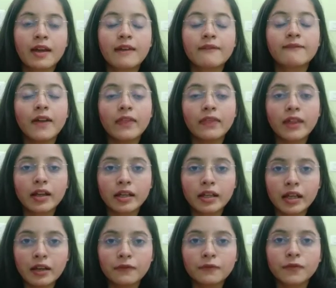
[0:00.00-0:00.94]
When the
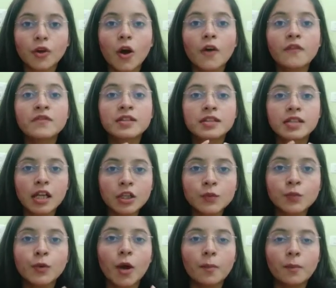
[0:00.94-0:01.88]
gift of such
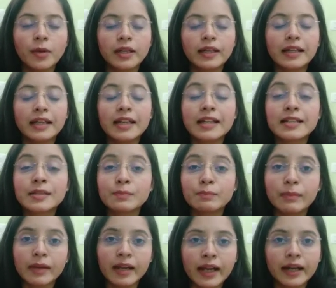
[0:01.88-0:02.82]
property is
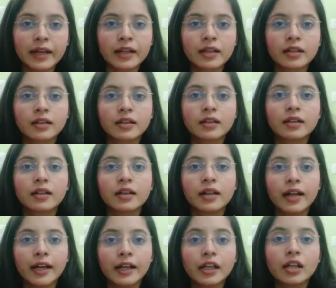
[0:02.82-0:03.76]
made,
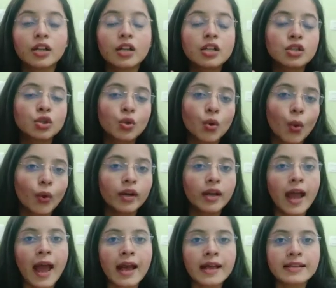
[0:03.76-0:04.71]
it is known
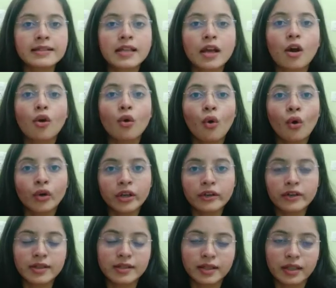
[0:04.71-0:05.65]
as
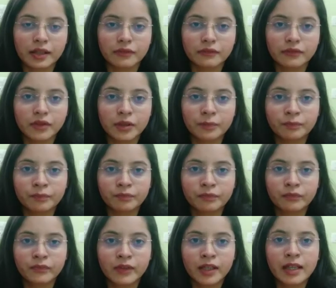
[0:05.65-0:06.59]
onerous gift,
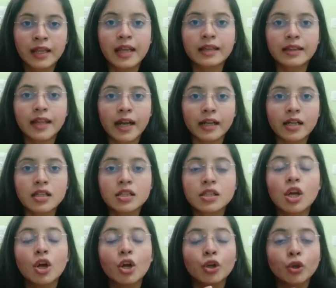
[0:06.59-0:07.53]
that is
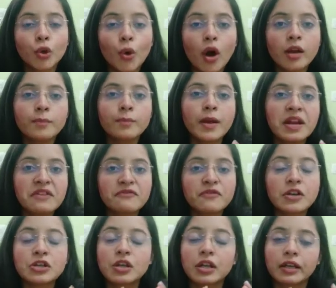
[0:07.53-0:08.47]

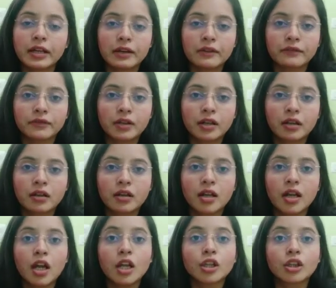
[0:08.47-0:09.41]
non-beneficial gift.
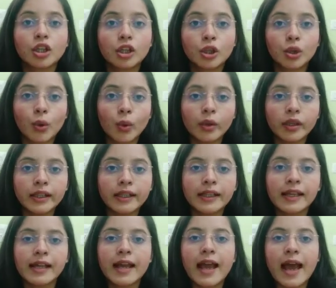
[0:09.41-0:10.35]
The donee
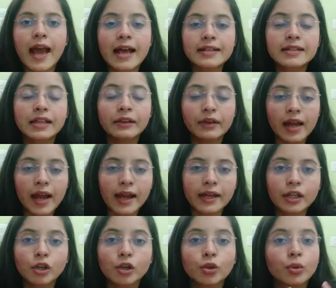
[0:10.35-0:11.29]
has the
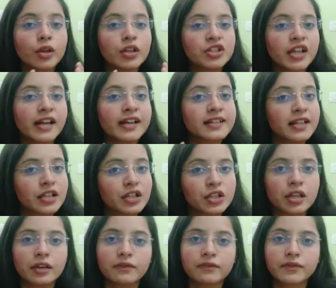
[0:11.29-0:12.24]
right to reject such
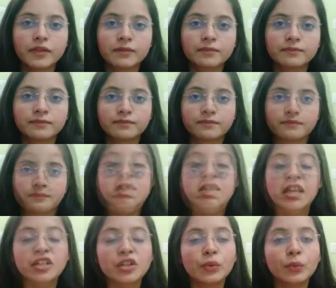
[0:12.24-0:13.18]
gift.
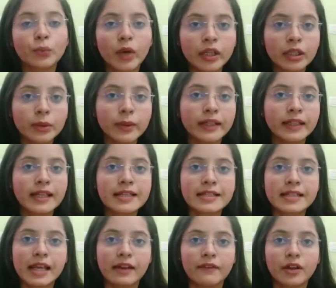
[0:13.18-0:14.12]
Section
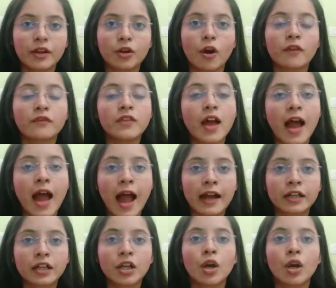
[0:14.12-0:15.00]
127 of the Act